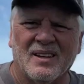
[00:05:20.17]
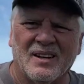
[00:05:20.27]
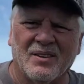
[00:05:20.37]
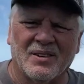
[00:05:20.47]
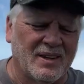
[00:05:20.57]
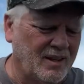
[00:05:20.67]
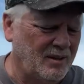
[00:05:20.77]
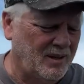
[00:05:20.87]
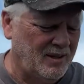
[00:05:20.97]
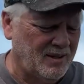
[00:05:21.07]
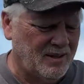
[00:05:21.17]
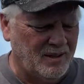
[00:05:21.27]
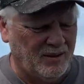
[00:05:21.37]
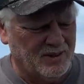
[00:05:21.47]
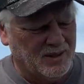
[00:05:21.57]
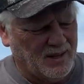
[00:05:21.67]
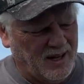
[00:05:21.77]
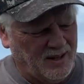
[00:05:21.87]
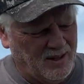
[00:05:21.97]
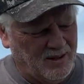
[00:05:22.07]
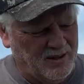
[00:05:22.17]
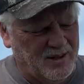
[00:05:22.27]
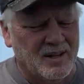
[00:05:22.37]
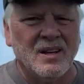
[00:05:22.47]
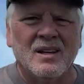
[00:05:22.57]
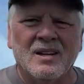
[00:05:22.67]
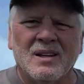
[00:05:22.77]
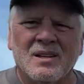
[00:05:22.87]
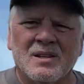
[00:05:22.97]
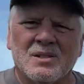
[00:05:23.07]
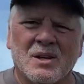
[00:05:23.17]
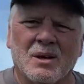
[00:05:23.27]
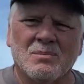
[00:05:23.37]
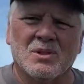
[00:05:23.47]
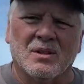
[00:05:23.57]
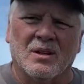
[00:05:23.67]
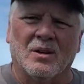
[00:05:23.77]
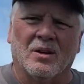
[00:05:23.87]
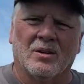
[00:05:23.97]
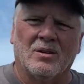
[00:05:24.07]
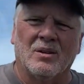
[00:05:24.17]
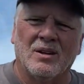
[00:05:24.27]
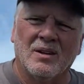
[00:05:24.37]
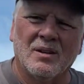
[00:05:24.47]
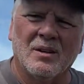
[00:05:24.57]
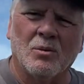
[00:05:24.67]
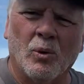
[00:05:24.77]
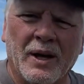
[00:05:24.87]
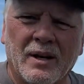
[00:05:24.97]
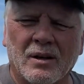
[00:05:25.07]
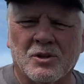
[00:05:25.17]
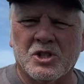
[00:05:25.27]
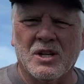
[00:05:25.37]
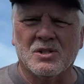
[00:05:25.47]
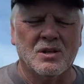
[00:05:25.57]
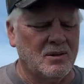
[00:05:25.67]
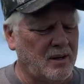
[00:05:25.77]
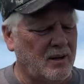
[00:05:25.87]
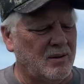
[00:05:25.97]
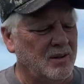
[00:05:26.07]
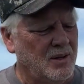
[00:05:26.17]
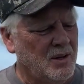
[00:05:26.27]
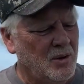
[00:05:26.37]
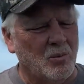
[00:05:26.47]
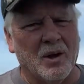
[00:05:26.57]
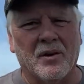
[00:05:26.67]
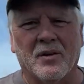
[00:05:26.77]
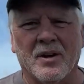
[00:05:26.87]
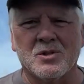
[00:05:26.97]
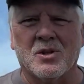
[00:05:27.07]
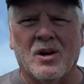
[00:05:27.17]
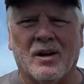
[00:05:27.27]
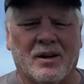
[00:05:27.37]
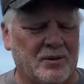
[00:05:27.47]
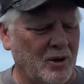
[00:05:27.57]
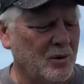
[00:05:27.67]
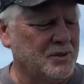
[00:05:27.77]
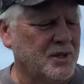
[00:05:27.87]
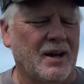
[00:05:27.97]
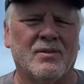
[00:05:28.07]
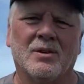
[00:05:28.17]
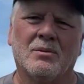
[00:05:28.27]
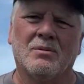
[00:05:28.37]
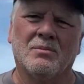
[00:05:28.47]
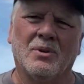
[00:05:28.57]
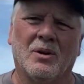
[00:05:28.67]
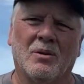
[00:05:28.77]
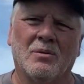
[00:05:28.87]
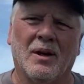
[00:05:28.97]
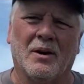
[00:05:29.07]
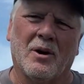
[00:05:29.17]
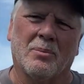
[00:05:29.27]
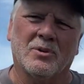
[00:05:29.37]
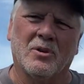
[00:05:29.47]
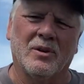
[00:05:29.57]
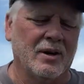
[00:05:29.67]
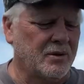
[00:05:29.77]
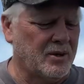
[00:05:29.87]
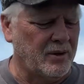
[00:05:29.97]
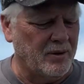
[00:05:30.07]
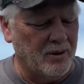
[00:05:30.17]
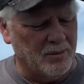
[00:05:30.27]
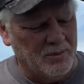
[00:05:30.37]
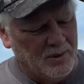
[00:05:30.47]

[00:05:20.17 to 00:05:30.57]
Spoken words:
everything, even the nylon, seems a little weak or cheesy. Now, whether it is or not, I don't know, because I haven't, had an opportunity to tear it up.